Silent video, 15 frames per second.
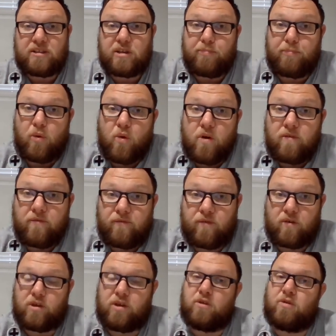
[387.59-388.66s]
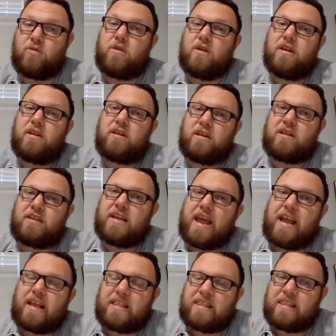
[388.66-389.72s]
important for you to take